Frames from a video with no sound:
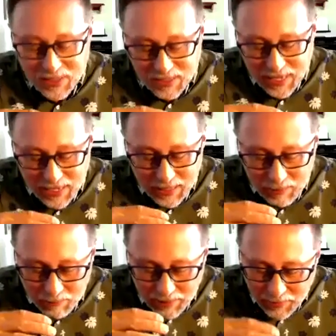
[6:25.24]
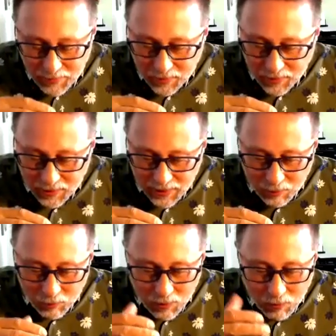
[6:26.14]
is that people are like,
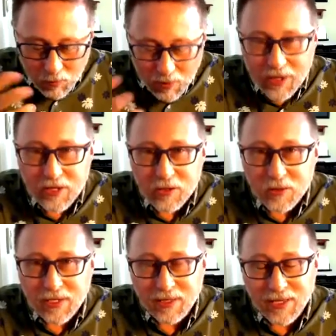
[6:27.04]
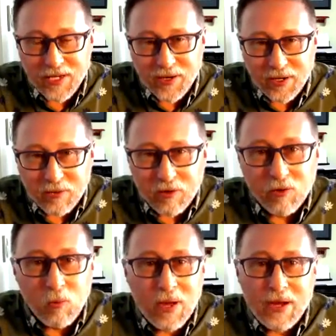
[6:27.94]
well, why are you going electric?
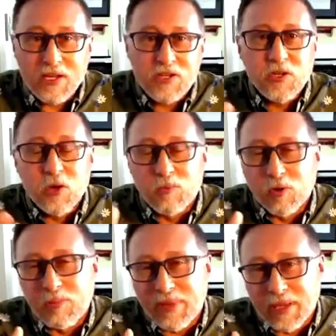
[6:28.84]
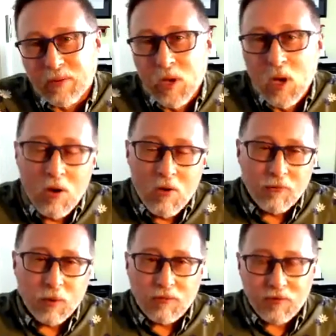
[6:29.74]
Or why didn't you go propane?
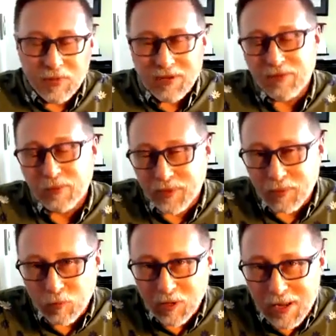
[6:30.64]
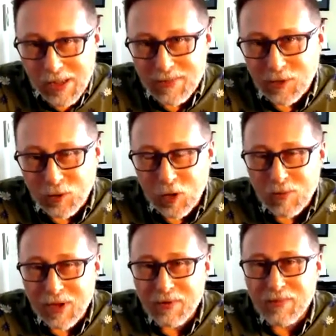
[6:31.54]
Well, for my footprint where I am at home,
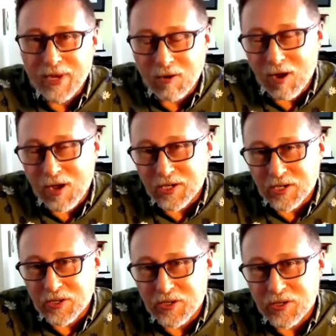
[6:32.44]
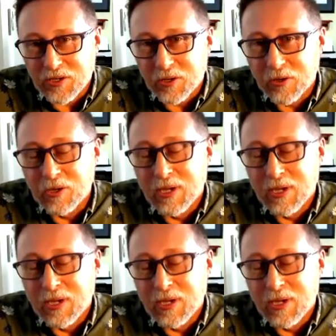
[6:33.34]
I'm in my garage. So